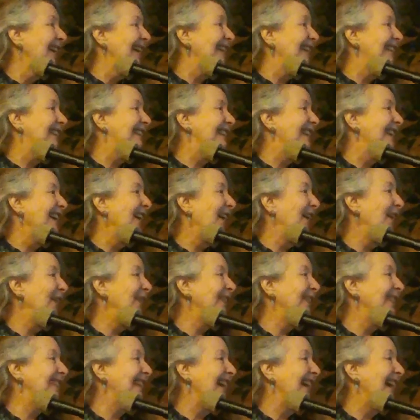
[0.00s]
So
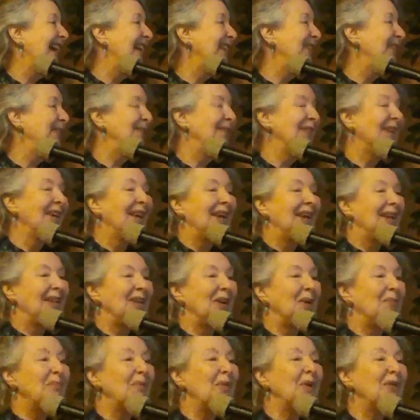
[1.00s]
it's kind of,
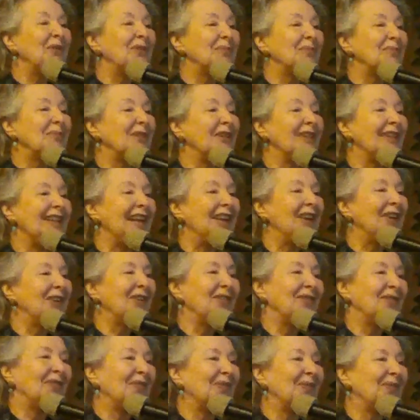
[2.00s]
multiple
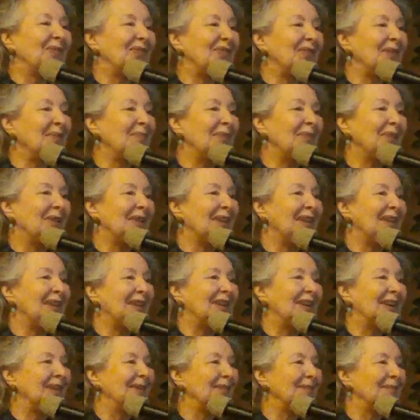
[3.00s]
layers of symbol
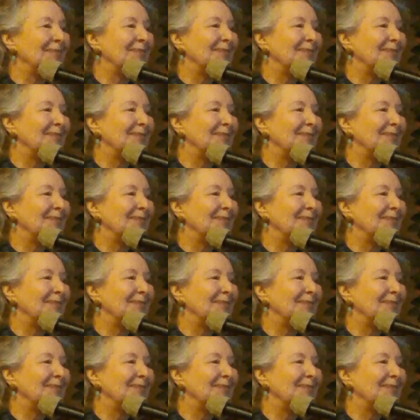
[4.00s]
here.